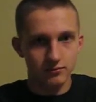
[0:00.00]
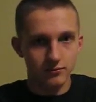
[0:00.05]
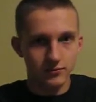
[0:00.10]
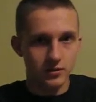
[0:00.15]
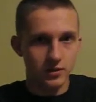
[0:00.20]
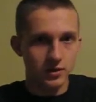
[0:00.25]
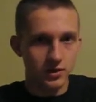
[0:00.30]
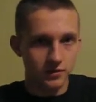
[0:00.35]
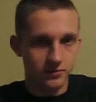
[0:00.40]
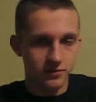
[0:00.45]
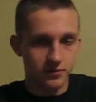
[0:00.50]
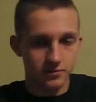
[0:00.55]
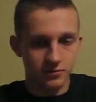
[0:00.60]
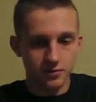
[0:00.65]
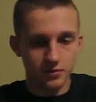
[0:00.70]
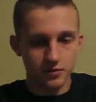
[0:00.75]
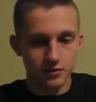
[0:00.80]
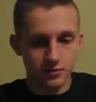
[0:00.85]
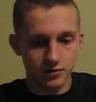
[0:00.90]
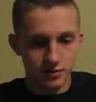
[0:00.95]
enough to fill
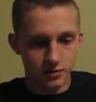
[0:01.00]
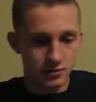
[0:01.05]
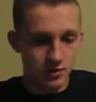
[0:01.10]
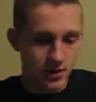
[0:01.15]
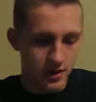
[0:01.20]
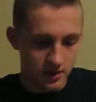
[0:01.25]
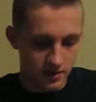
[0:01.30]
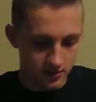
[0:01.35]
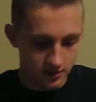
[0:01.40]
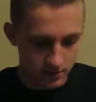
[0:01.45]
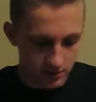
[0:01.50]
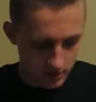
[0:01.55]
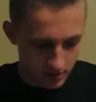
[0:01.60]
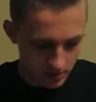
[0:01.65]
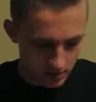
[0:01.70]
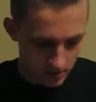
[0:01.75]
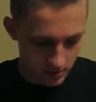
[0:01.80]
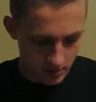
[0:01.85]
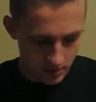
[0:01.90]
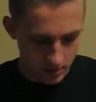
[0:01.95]
your 2 hands
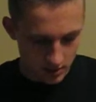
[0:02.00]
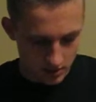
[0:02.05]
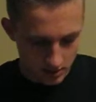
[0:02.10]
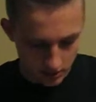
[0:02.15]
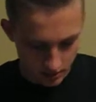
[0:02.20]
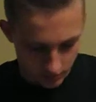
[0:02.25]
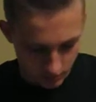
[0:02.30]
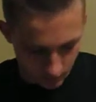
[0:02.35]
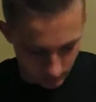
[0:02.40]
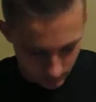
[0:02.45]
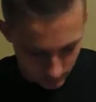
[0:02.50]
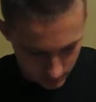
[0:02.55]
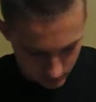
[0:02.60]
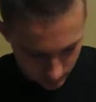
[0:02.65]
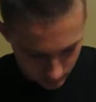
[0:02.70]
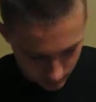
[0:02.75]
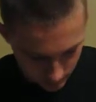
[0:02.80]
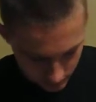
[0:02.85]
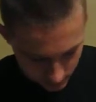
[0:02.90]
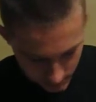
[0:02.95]
as far as these
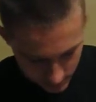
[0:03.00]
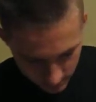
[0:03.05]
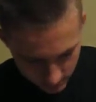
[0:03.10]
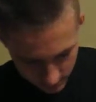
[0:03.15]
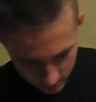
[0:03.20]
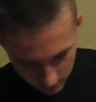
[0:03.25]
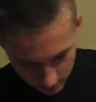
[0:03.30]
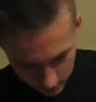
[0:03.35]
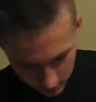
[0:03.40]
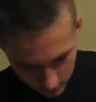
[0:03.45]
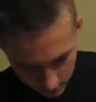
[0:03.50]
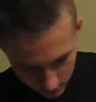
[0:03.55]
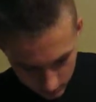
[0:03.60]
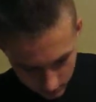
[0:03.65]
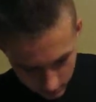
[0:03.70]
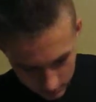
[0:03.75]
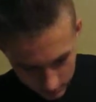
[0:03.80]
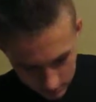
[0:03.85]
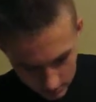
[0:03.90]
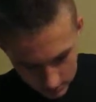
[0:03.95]
little shavings go.
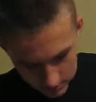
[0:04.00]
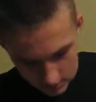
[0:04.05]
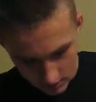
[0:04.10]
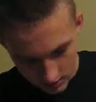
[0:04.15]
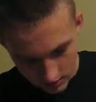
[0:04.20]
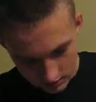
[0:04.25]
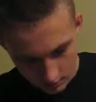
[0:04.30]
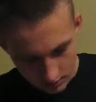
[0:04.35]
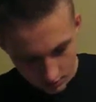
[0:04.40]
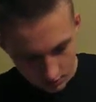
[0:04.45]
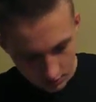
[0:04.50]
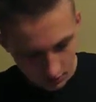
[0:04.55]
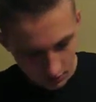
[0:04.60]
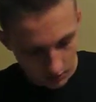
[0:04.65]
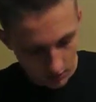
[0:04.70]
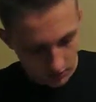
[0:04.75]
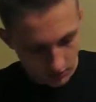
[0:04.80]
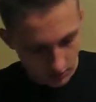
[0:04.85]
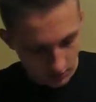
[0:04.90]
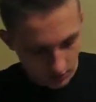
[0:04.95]
And these are
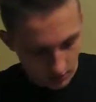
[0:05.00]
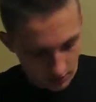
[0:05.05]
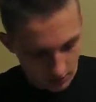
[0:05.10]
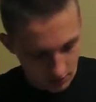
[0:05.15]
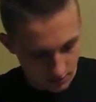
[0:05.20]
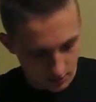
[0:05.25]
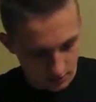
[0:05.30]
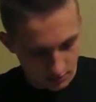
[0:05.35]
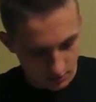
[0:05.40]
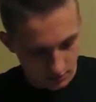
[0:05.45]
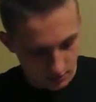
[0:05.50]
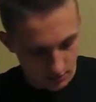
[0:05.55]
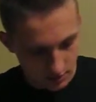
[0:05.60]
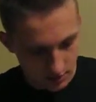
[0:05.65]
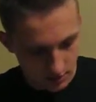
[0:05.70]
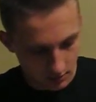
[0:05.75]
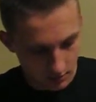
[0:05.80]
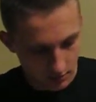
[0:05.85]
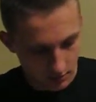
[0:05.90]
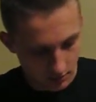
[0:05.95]
great fire starting
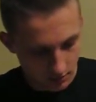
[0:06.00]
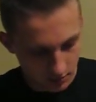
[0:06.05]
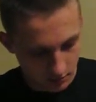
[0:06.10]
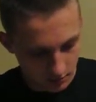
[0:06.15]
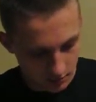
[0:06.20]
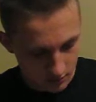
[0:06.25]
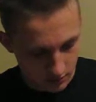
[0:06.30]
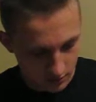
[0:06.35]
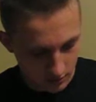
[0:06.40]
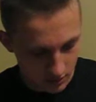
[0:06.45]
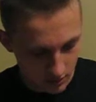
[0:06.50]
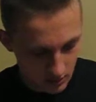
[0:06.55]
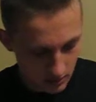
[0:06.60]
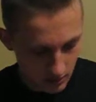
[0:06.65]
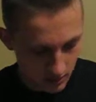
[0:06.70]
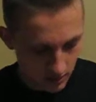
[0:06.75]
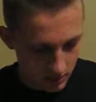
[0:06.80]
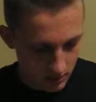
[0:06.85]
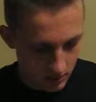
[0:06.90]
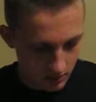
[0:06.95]
material,
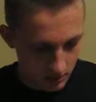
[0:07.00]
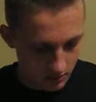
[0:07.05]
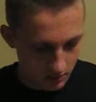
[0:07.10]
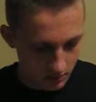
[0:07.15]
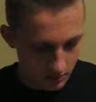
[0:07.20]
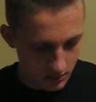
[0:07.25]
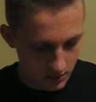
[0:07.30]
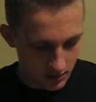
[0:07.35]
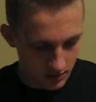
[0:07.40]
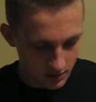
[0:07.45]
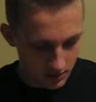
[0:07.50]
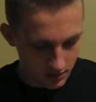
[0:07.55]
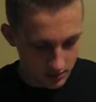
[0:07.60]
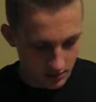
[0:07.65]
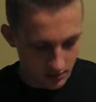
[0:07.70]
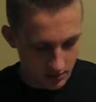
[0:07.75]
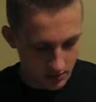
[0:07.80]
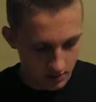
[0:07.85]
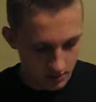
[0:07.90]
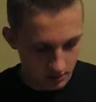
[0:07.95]
because
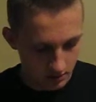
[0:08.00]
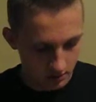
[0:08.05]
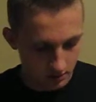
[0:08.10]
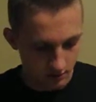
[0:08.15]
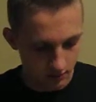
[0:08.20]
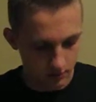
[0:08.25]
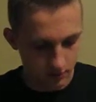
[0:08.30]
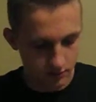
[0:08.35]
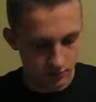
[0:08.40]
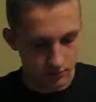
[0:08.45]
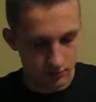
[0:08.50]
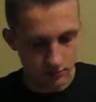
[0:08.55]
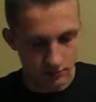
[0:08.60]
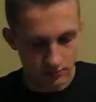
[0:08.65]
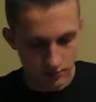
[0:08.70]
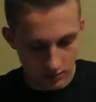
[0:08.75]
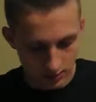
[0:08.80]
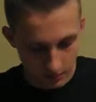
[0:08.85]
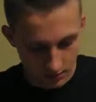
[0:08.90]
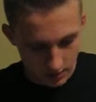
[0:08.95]

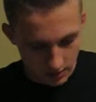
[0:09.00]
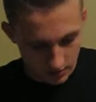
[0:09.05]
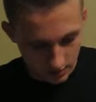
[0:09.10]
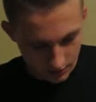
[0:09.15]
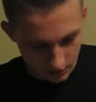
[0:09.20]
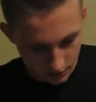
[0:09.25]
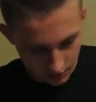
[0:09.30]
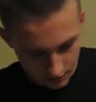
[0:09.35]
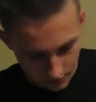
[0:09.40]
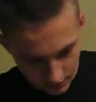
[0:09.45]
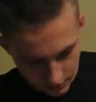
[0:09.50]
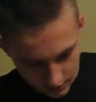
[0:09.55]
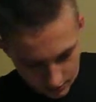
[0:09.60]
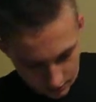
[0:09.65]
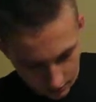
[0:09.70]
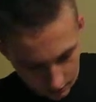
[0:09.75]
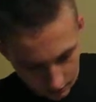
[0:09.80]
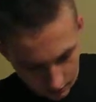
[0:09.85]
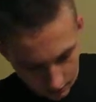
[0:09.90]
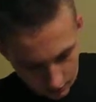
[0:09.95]
they make these really thin
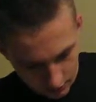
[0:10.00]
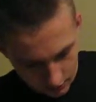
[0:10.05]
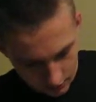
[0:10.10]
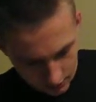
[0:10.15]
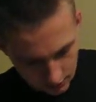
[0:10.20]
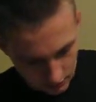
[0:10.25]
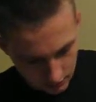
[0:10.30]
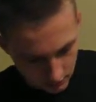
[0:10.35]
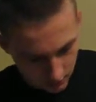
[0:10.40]
curls